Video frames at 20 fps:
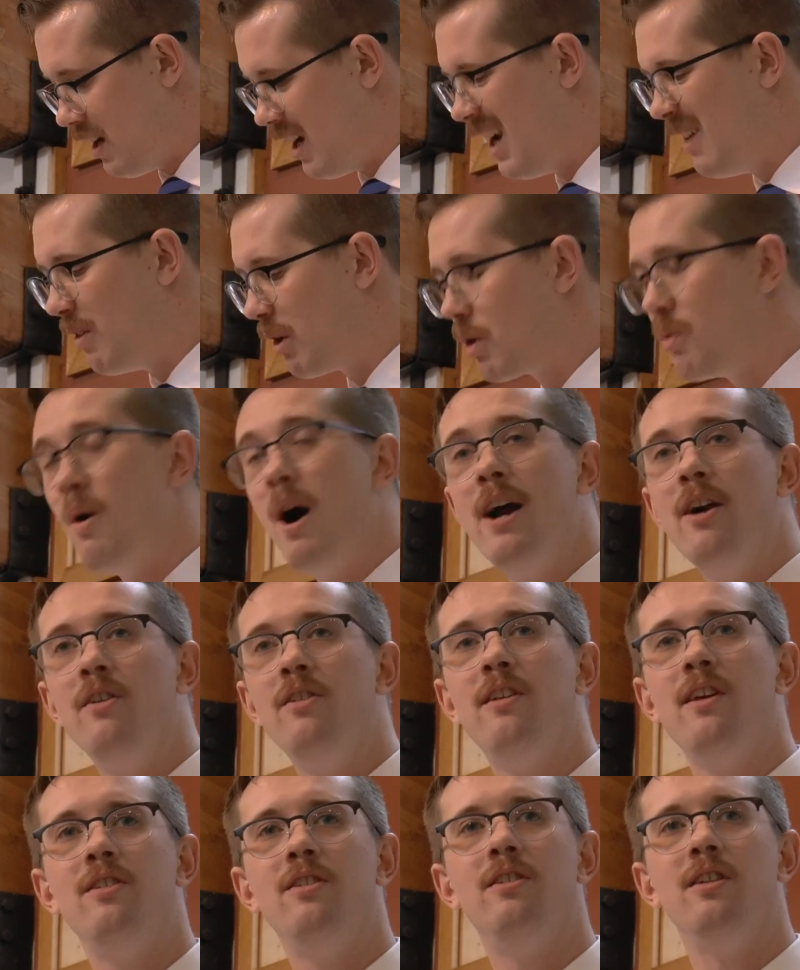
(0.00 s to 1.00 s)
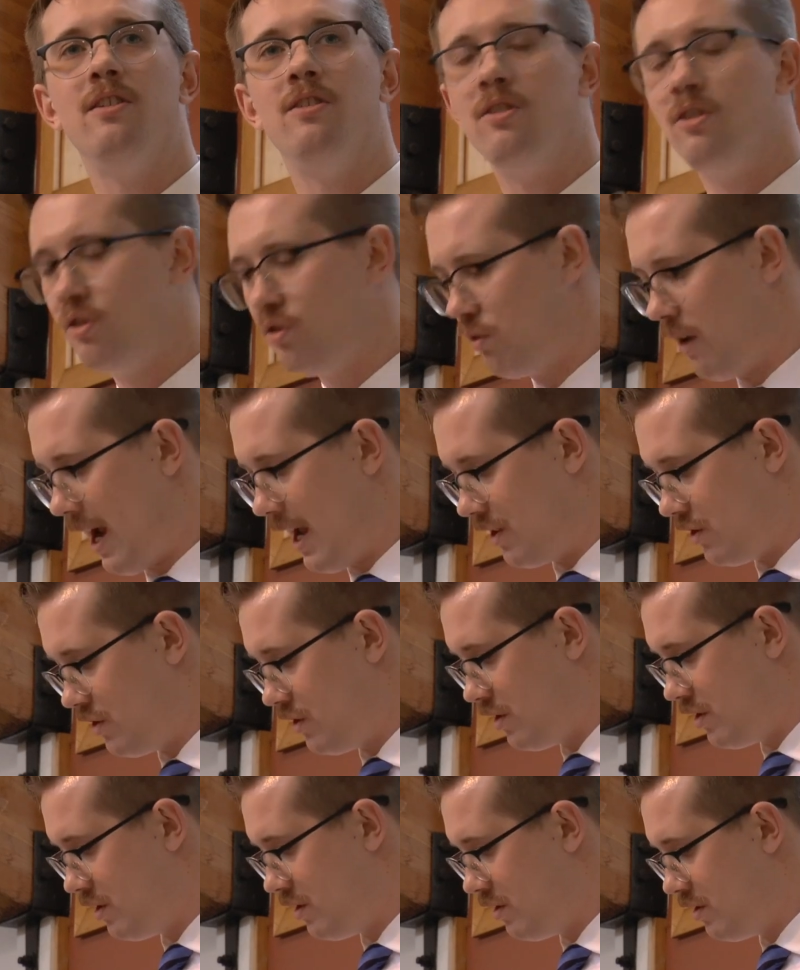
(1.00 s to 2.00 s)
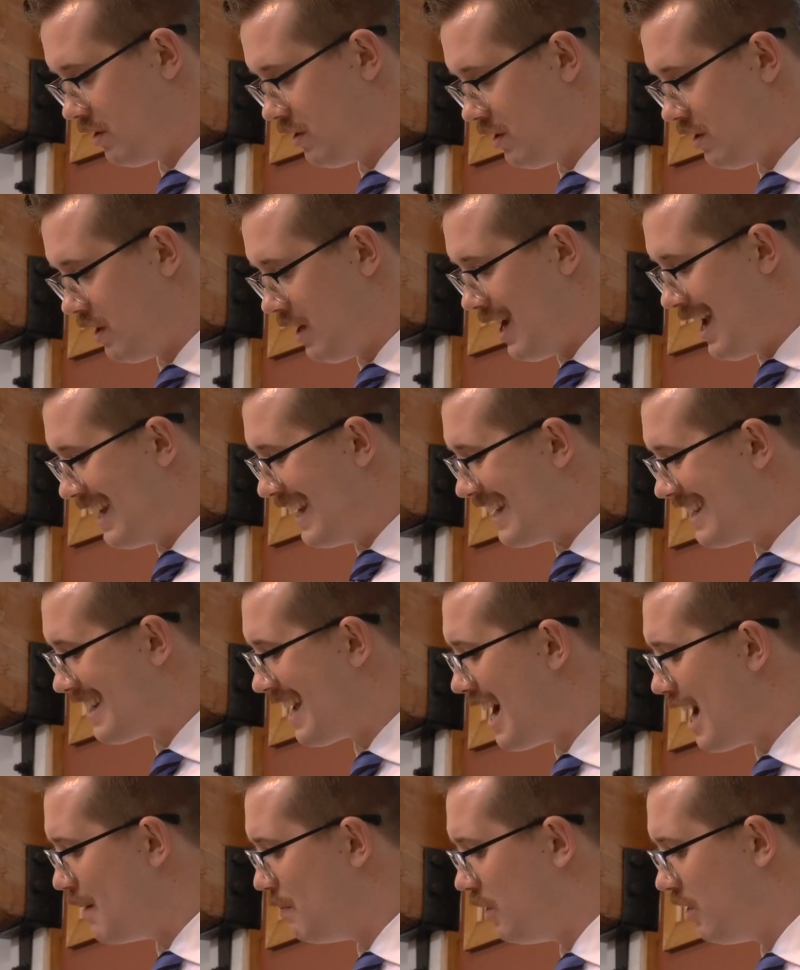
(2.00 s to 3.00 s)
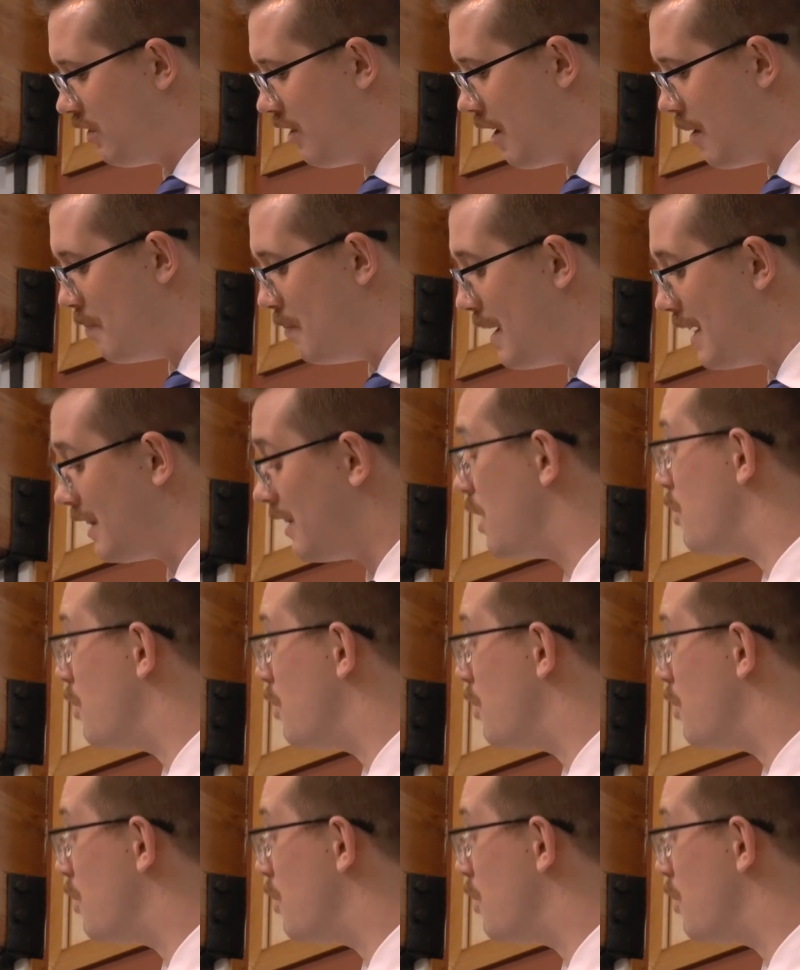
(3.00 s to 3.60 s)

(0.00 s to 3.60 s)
It requires us to stretch, and at times to admit